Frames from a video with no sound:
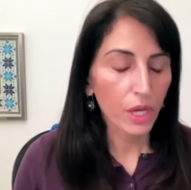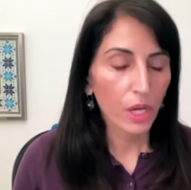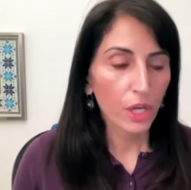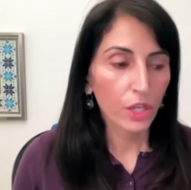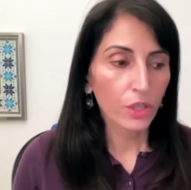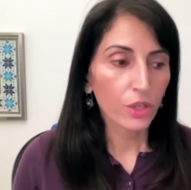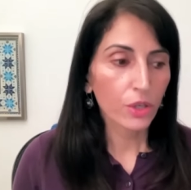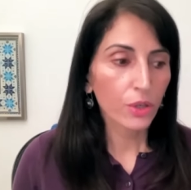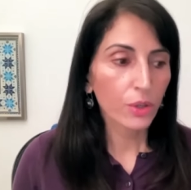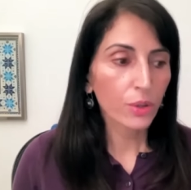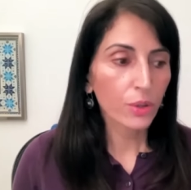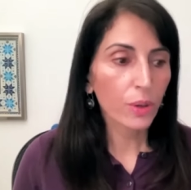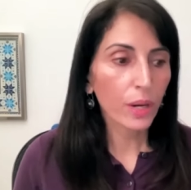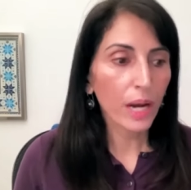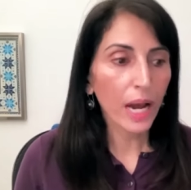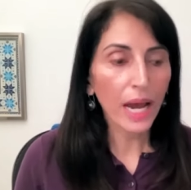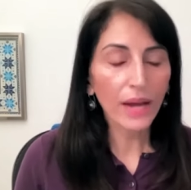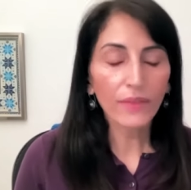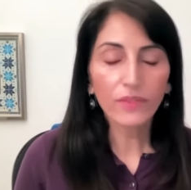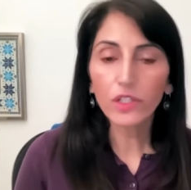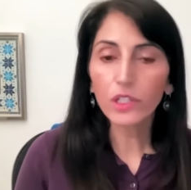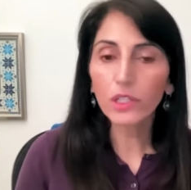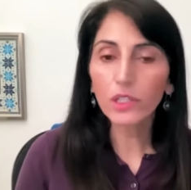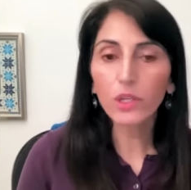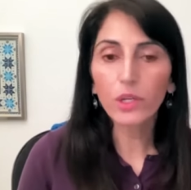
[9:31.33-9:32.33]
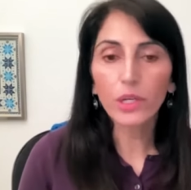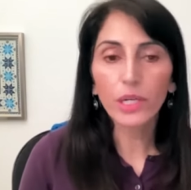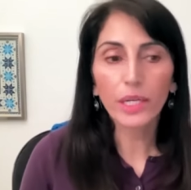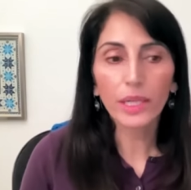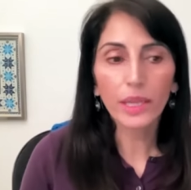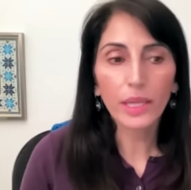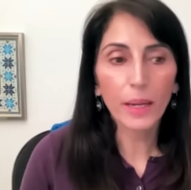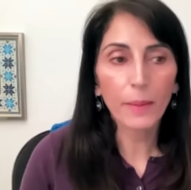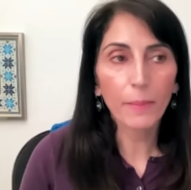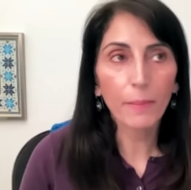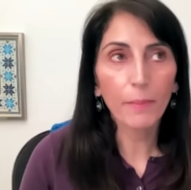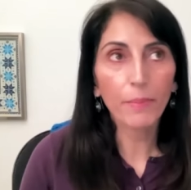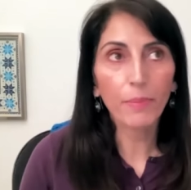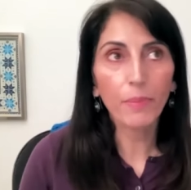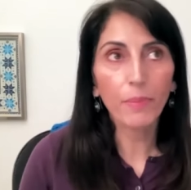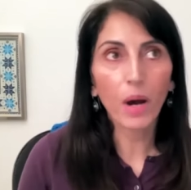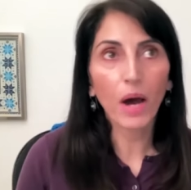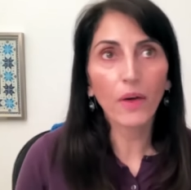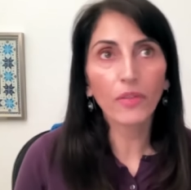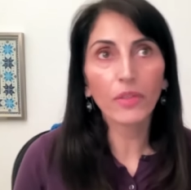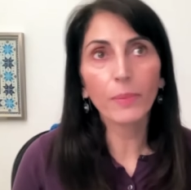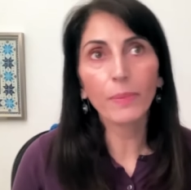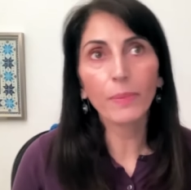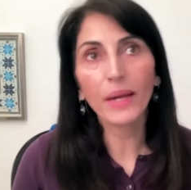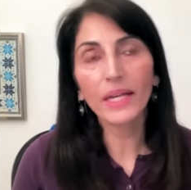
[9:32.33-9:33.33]
you have to look at them
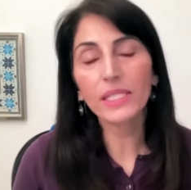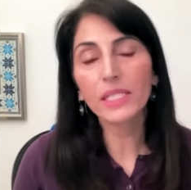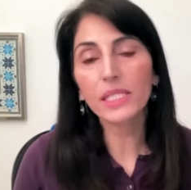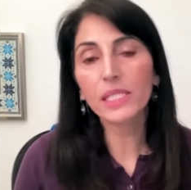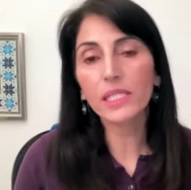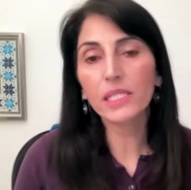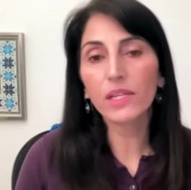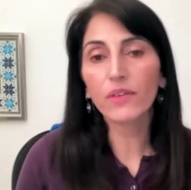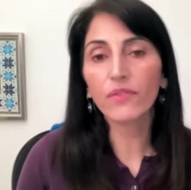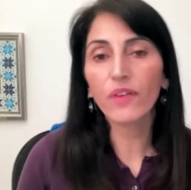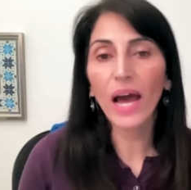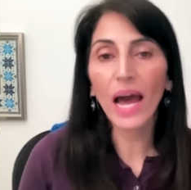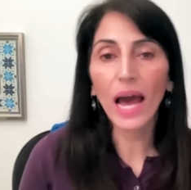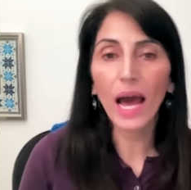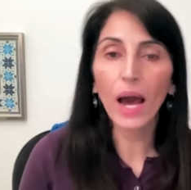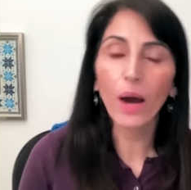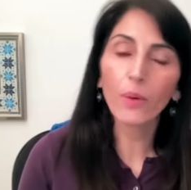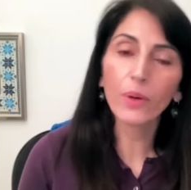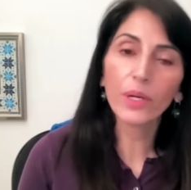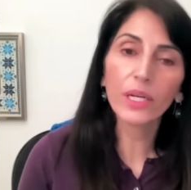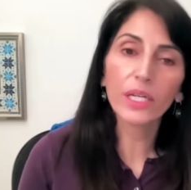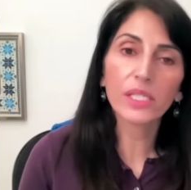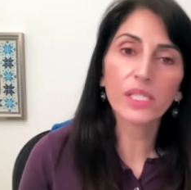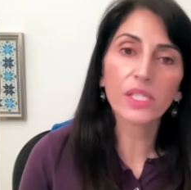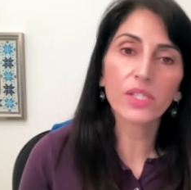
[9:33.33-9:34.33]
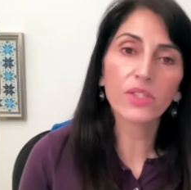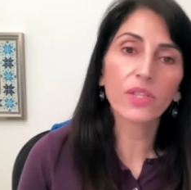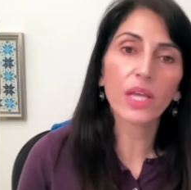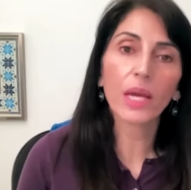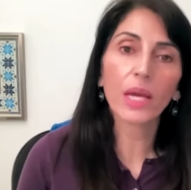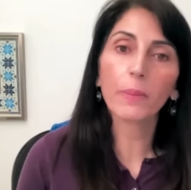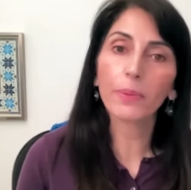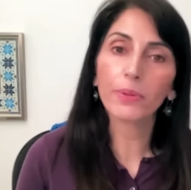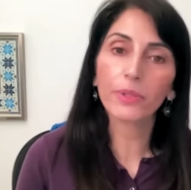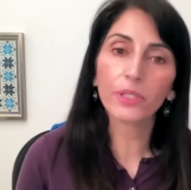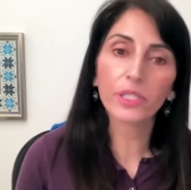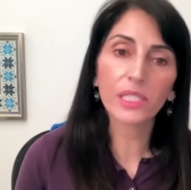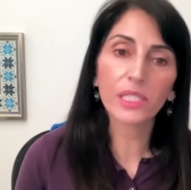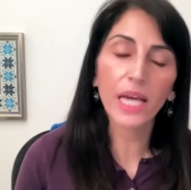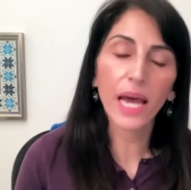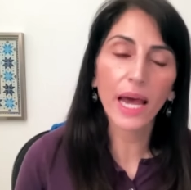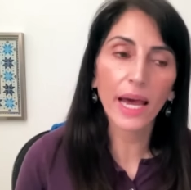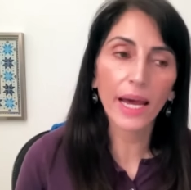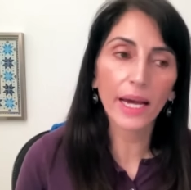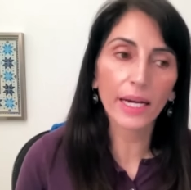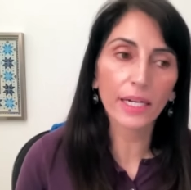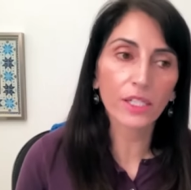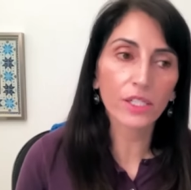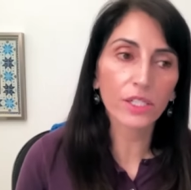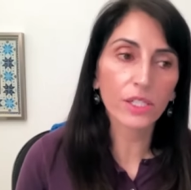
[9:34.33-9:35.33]
on the basis of how it is that they
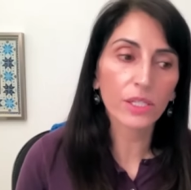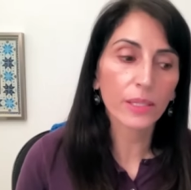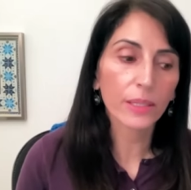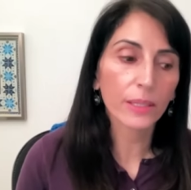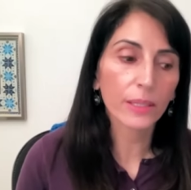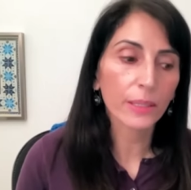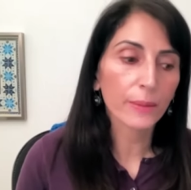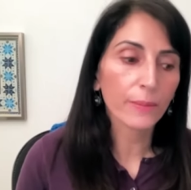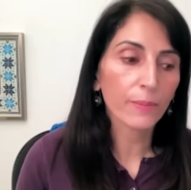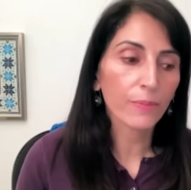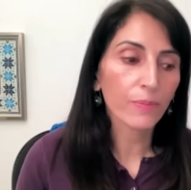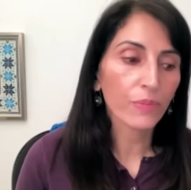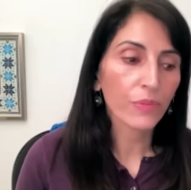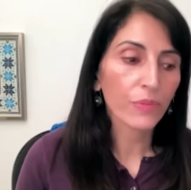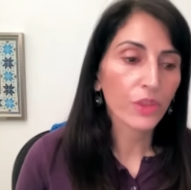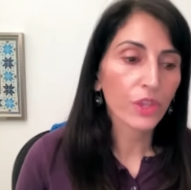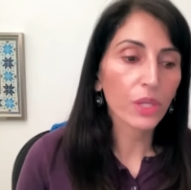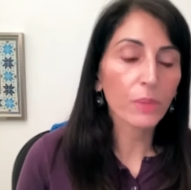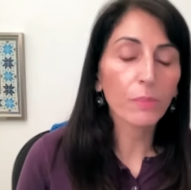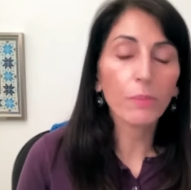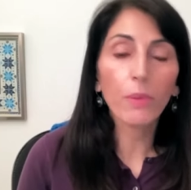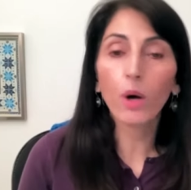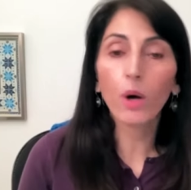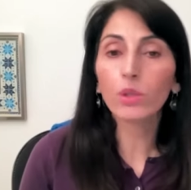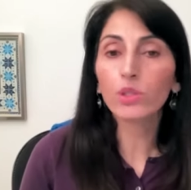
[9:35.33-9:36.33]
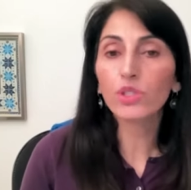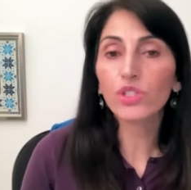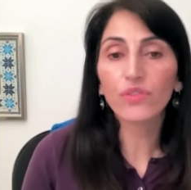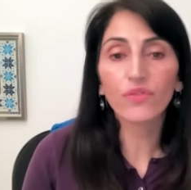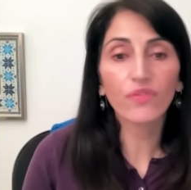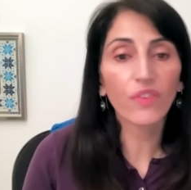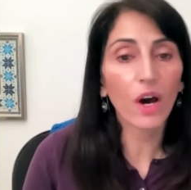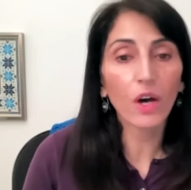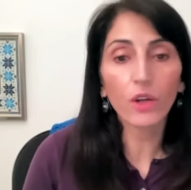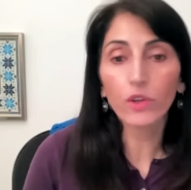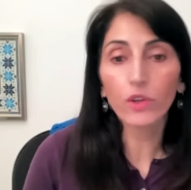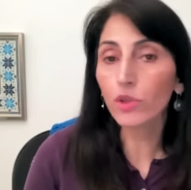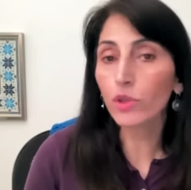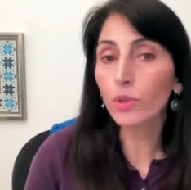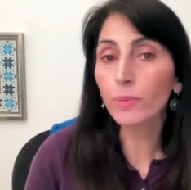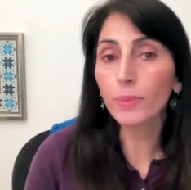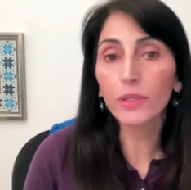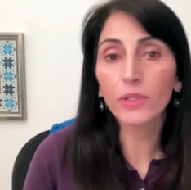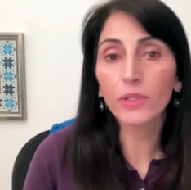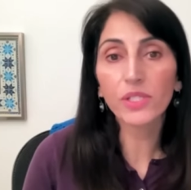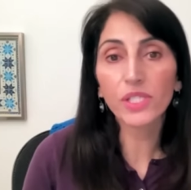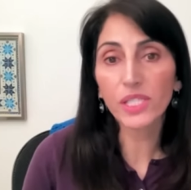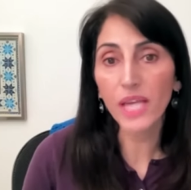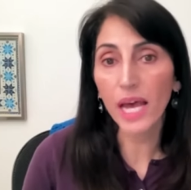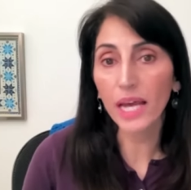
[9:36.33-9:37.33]
protect the most vulnerable
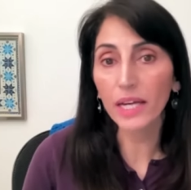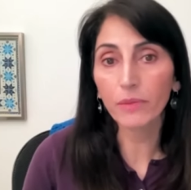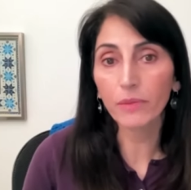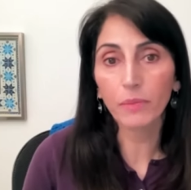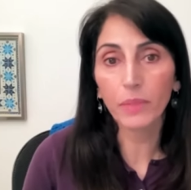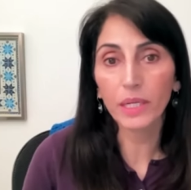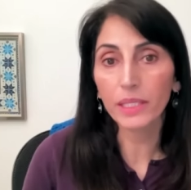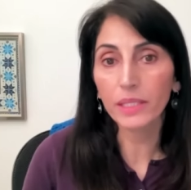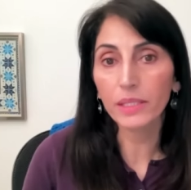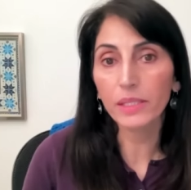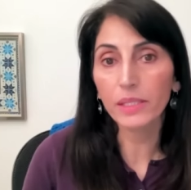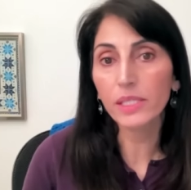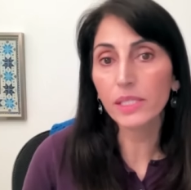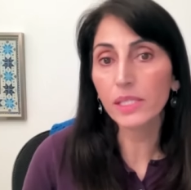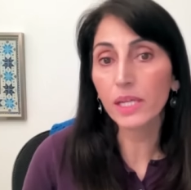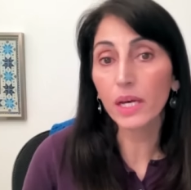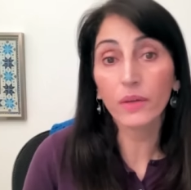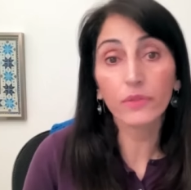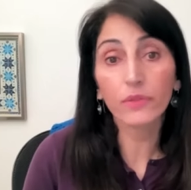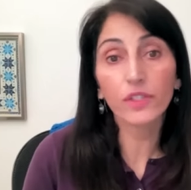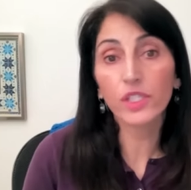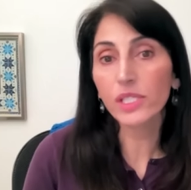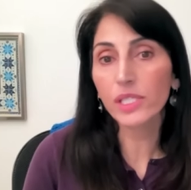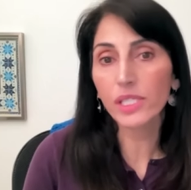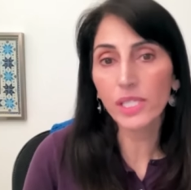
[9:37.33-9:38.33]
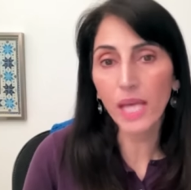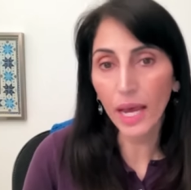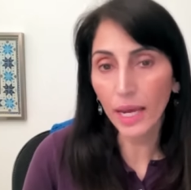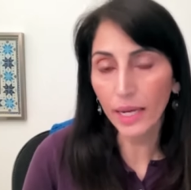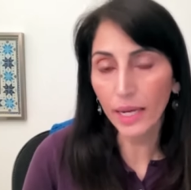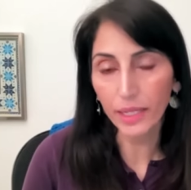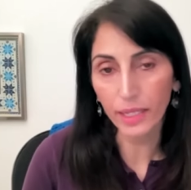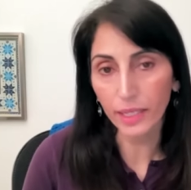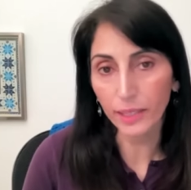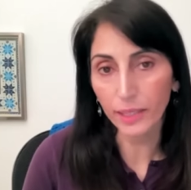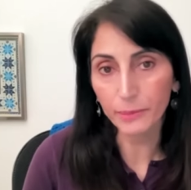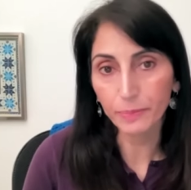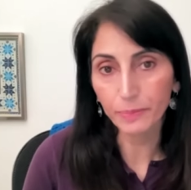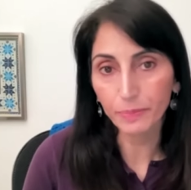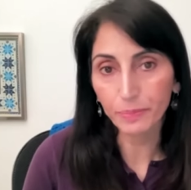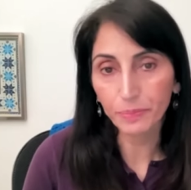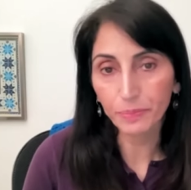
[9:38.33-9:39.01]
segments of society.